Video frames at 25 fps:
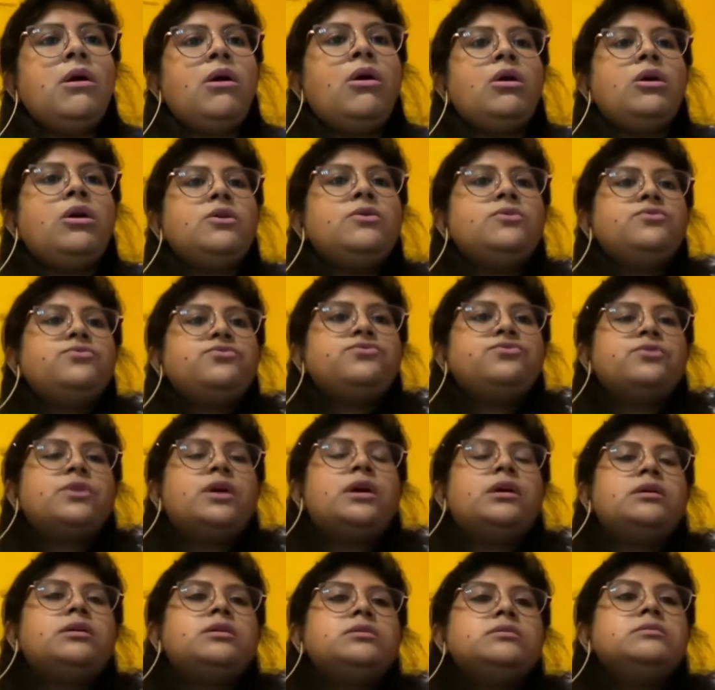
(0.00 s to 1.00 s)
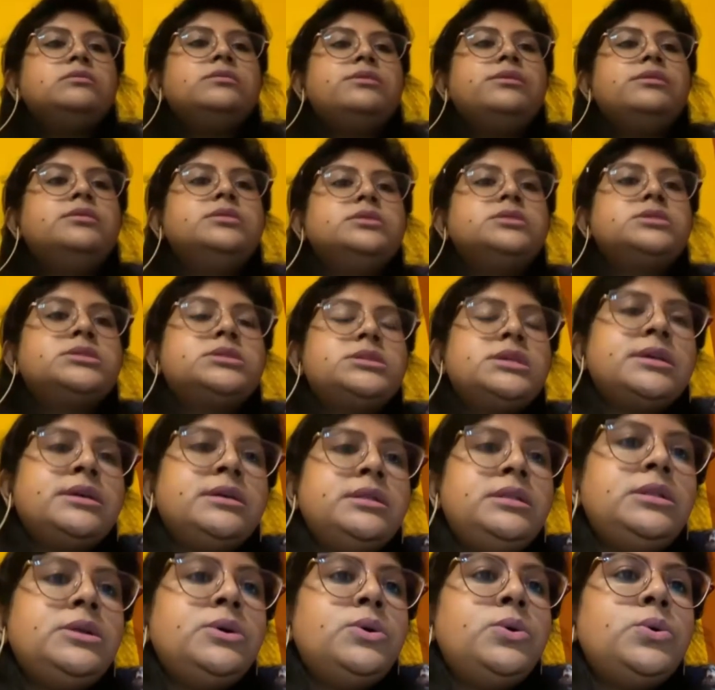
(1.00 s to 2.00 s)
of
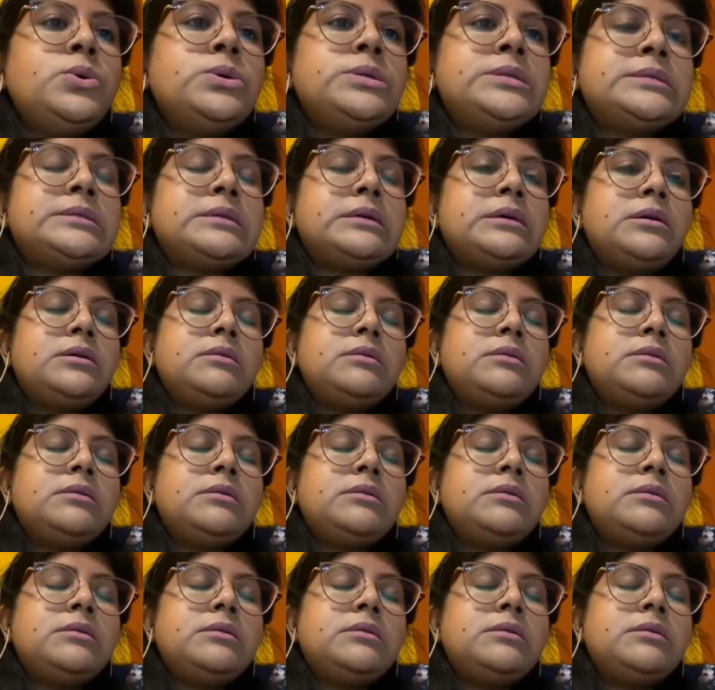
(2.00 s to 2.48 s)
singlehood,